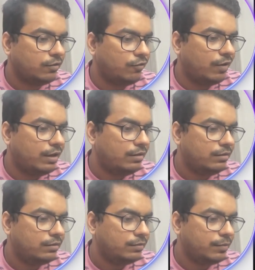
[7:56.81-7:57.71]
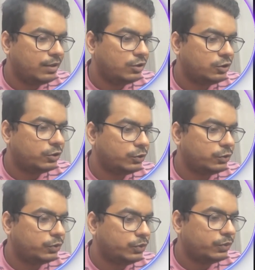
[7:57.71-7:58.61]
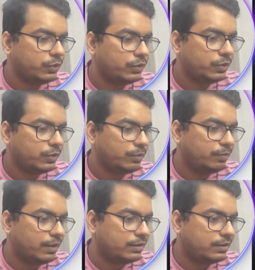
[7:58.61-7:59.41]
1 plus 2 plus